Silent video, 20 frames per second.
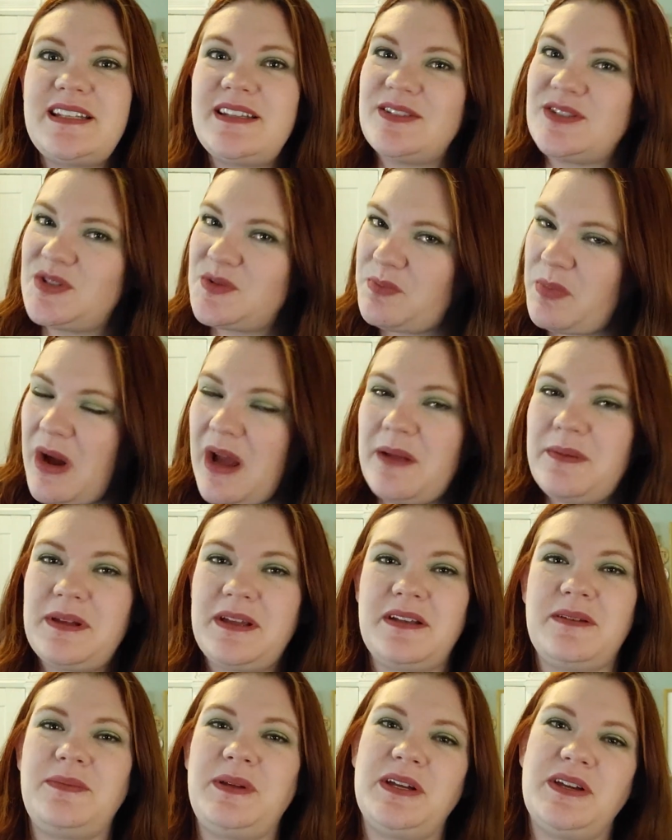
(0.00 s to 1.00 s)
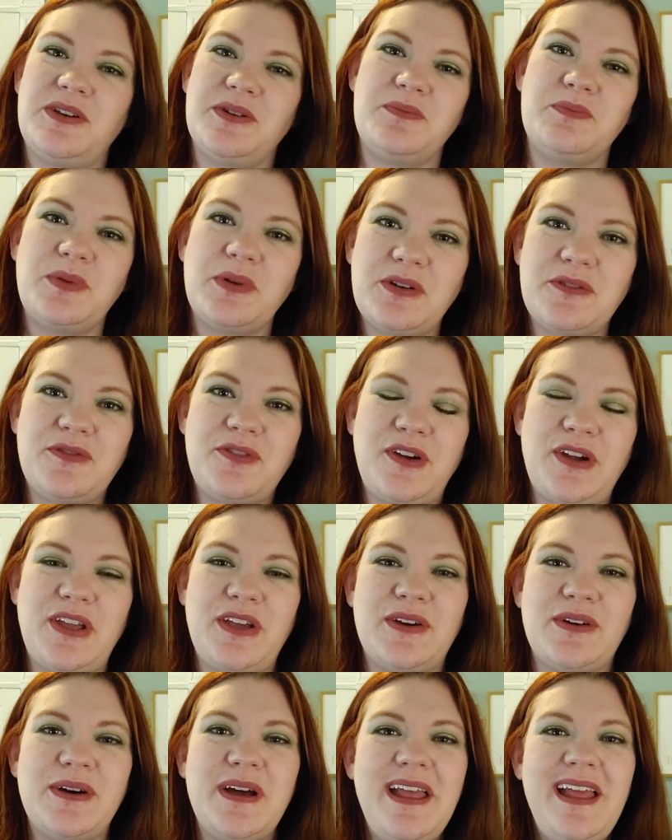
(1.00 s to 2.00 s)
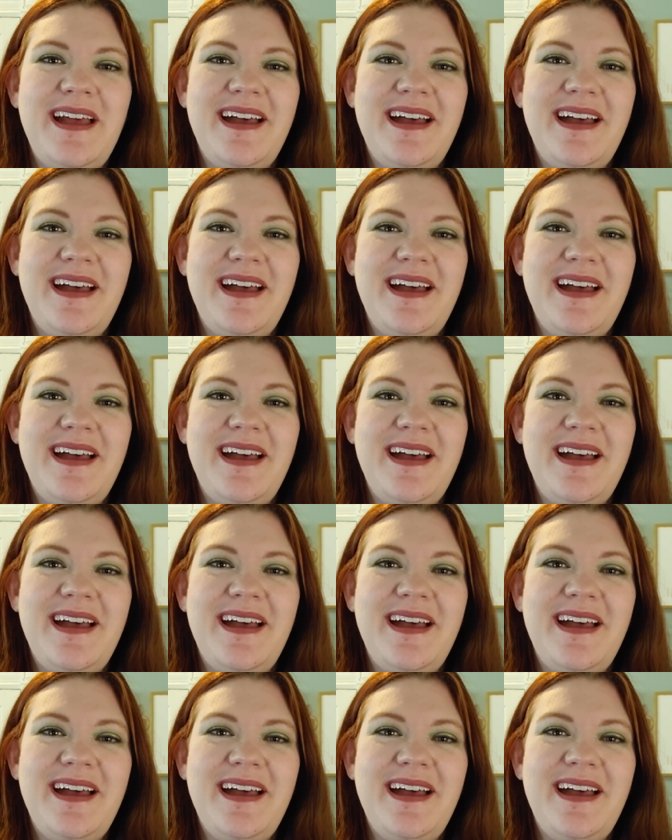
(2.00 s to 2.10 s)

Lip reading: this is probably going to be a good book for you.